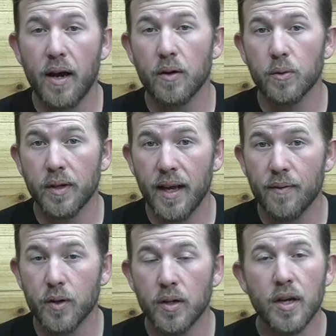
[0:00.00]
out or
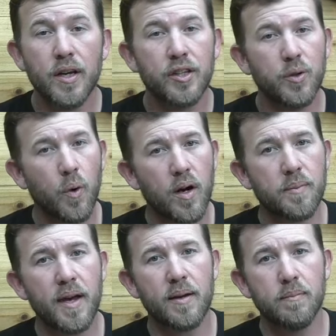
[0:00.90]
whatever, you want to
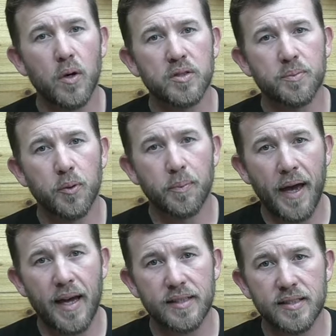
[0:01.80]
make multiple
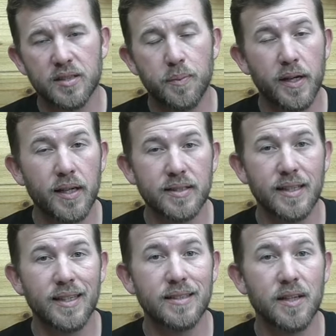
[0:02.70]
passes, because
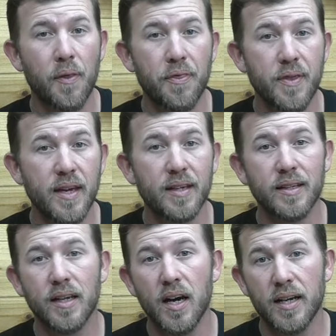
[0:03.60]
it is a thin
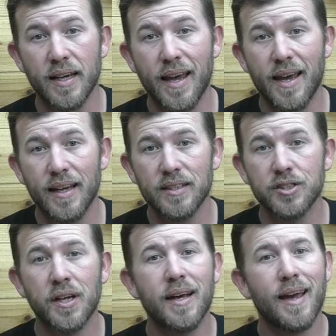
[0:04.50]
cutting edge,